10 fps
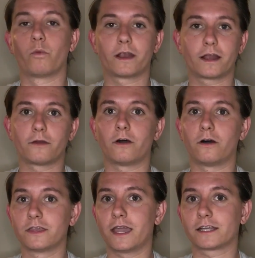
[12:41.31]
rent out
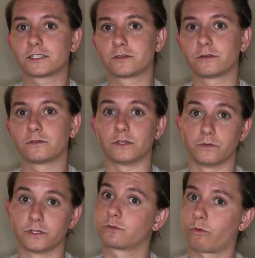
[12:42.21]
all the extra
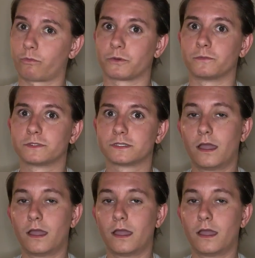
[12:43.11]
units or rooms,